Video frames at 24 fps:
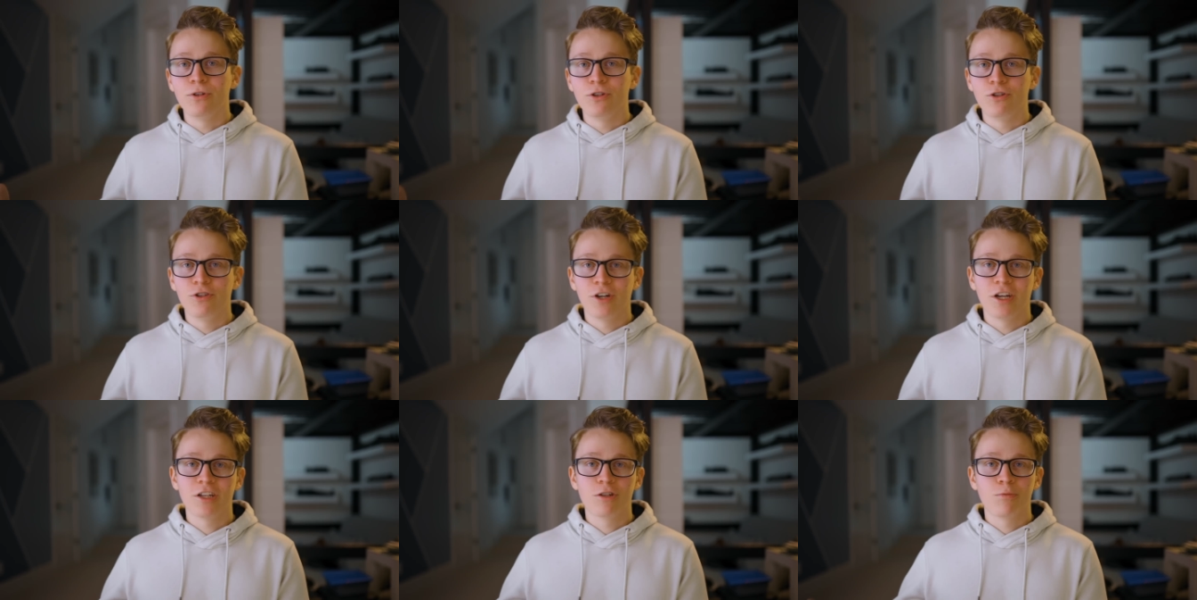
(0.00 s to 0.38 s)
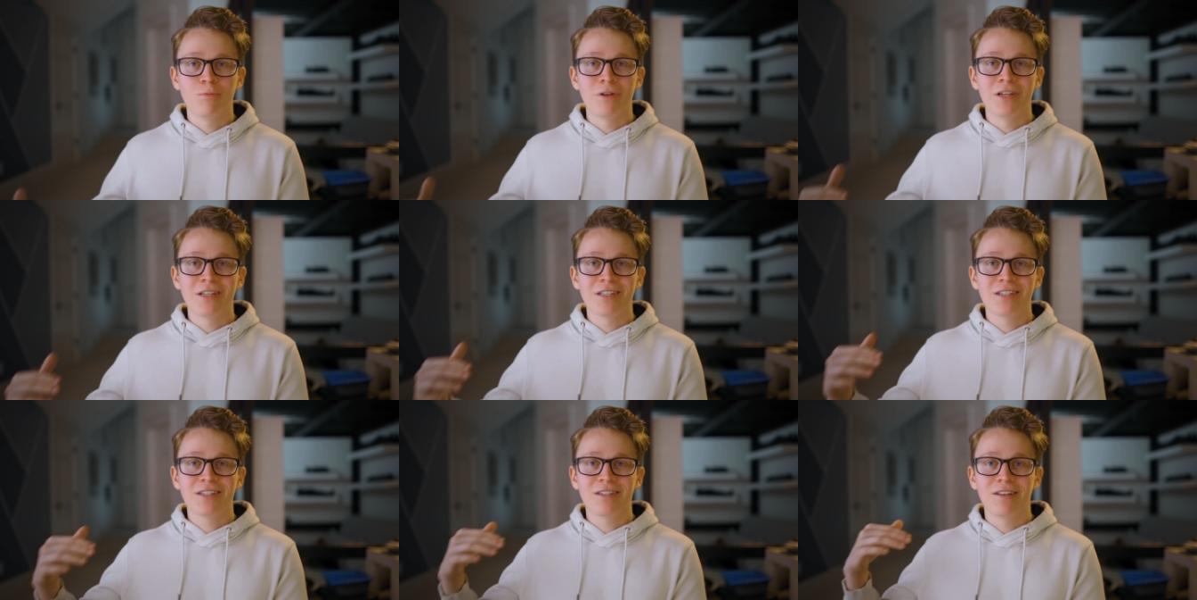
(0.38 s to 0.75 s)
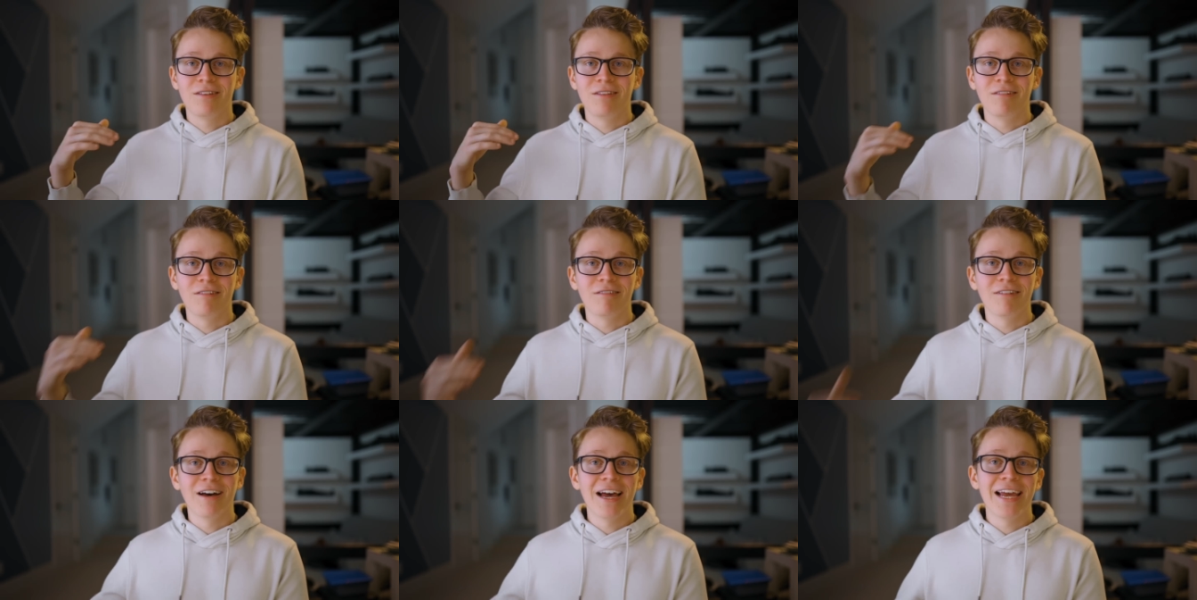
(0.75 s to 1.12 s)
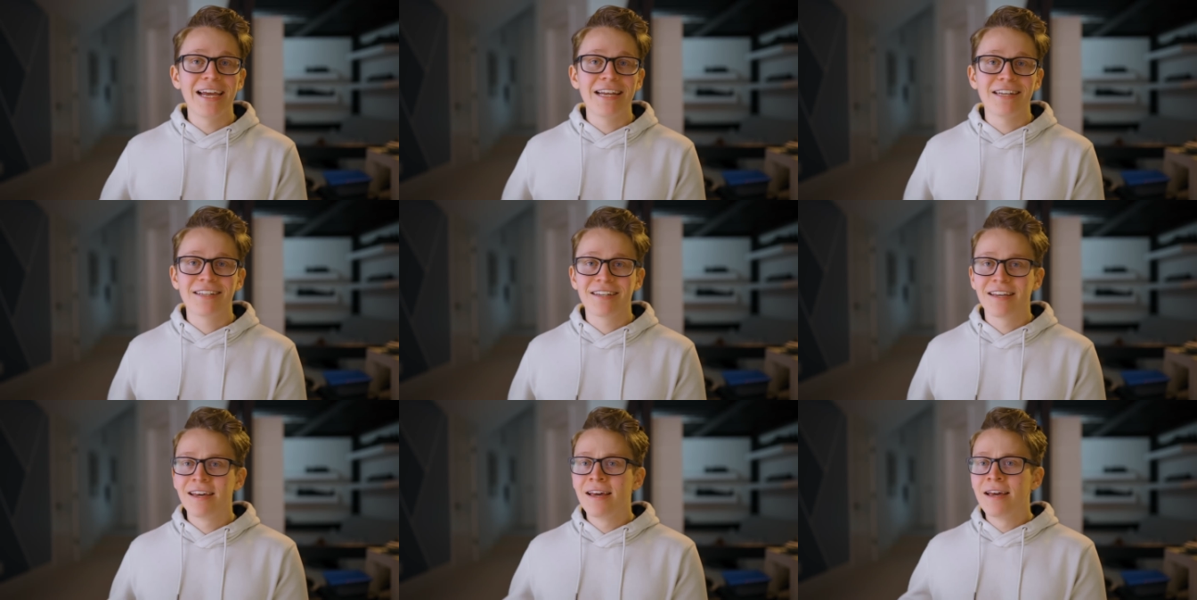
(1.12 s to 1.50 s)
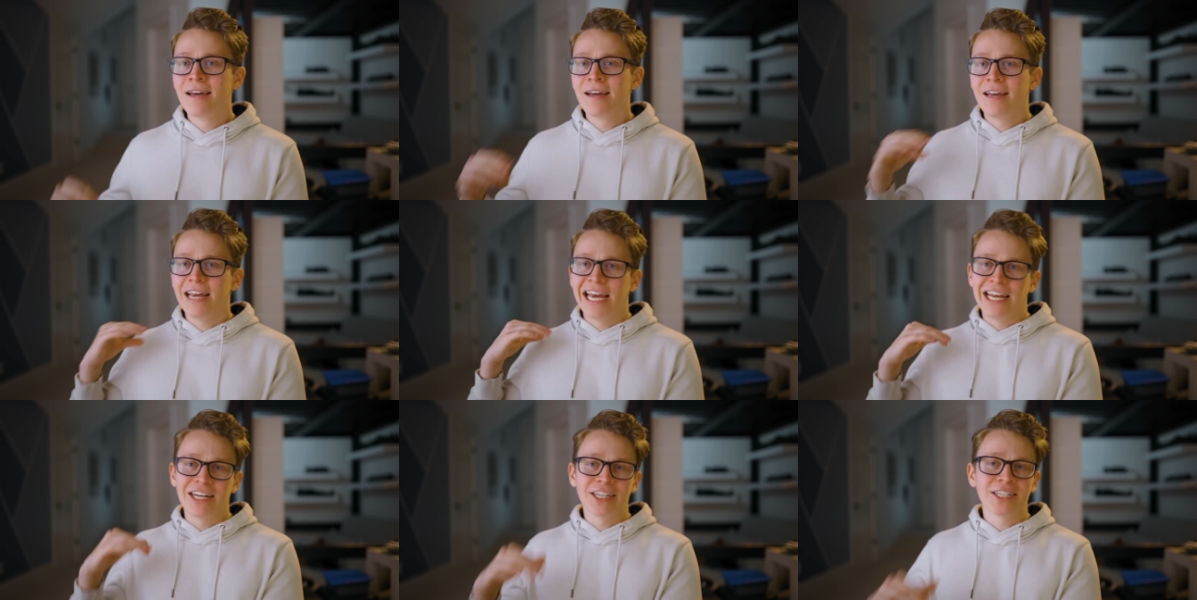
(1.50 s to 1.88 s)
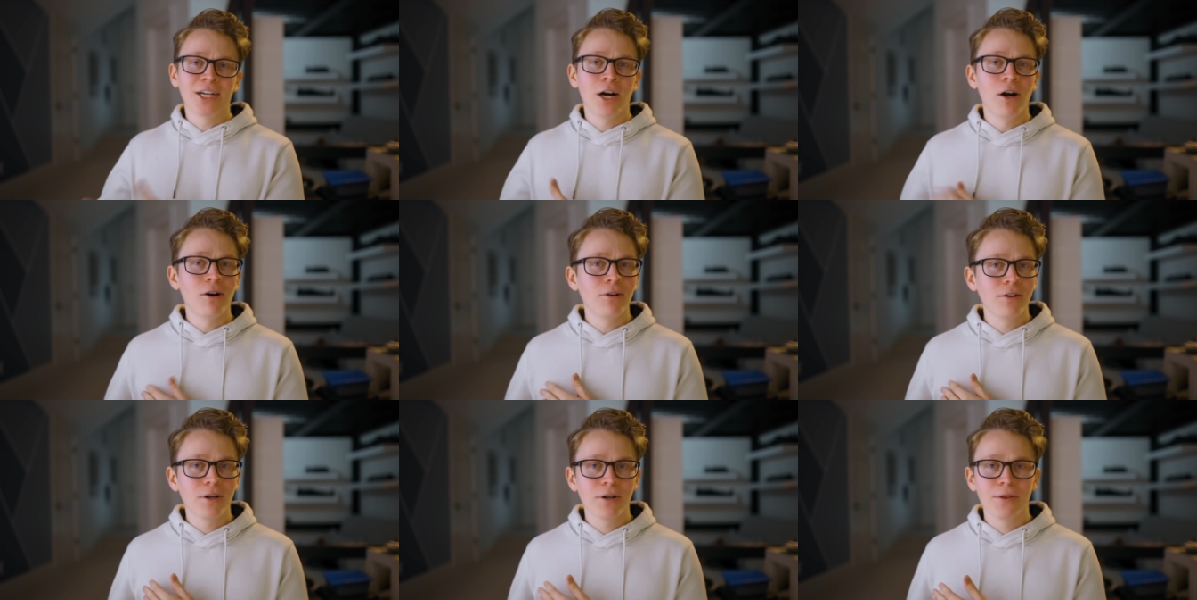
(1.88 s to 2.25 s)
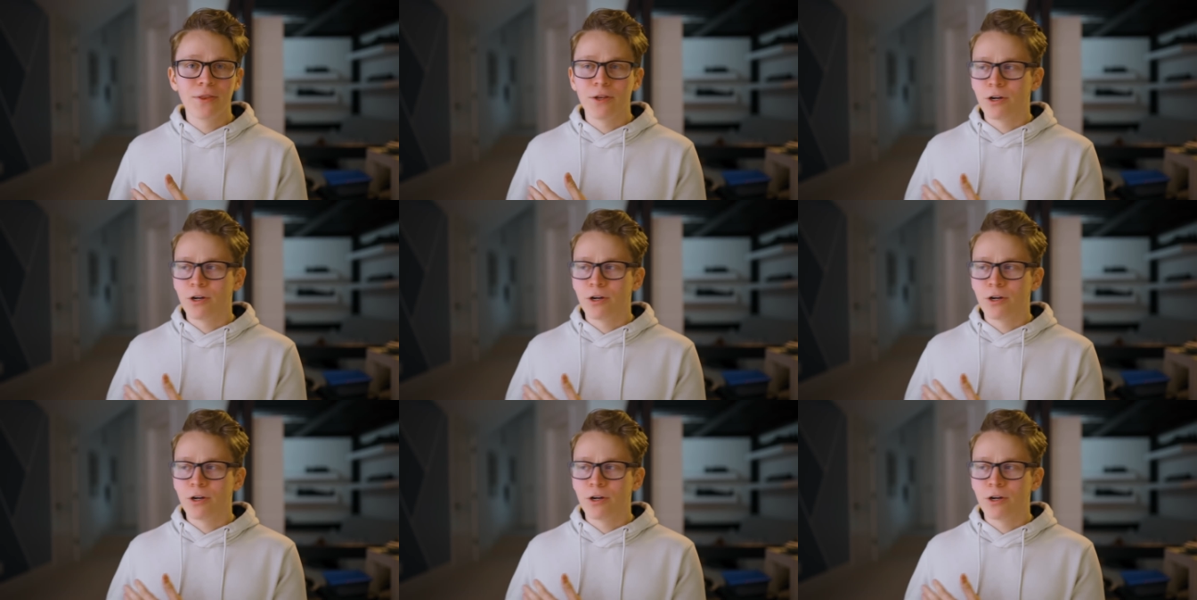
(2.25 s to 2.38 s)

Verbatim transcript: adjustments to the light and color.